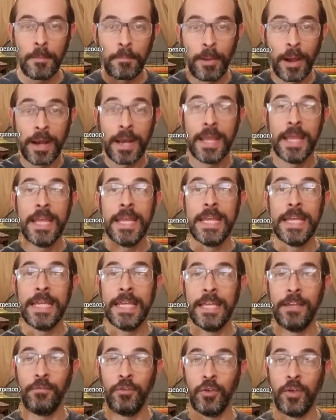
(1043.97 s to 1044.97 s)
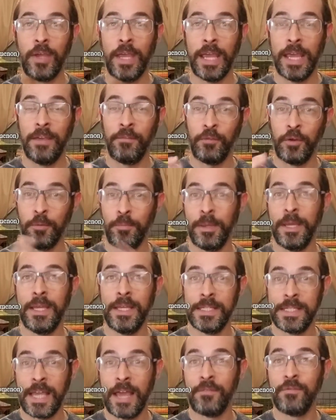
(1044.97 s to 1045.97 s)
But if your
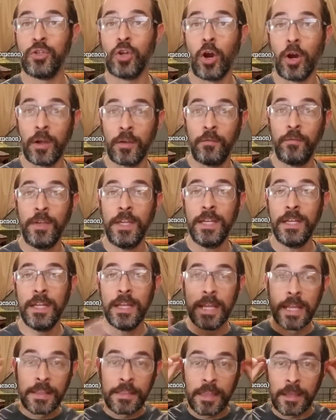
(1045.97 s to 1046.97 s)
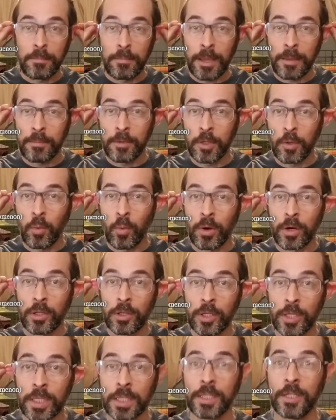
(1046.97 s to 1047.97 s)
piggies have dark feet, then maybe you want to
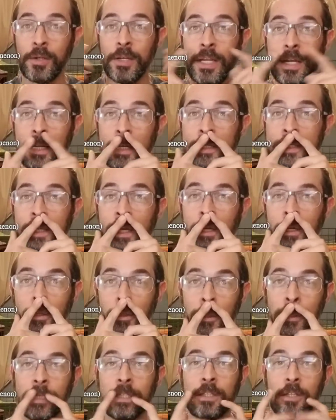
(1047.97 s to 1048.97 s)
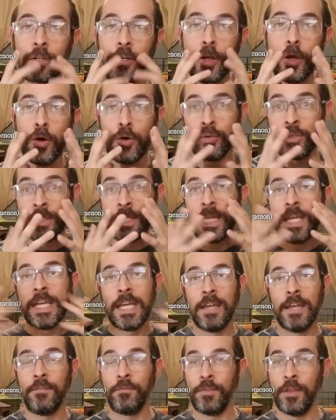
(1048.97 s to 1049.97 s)
look at their ears, look at their nose.
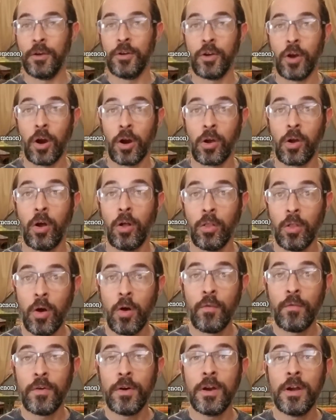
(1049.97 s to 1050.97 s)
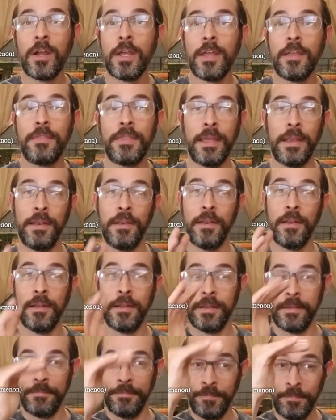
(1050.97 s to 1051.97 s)
If they're dark all over, then,
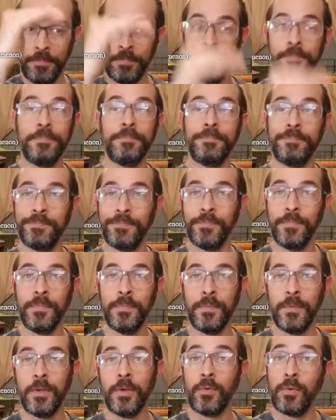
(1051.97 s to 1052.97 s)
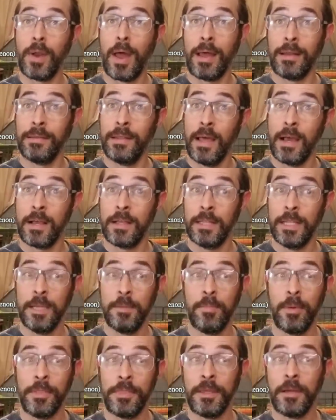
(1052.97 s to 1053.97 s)
you know, not luckily,
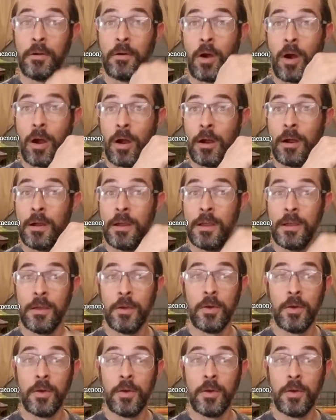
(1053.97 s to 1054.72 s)
but there are,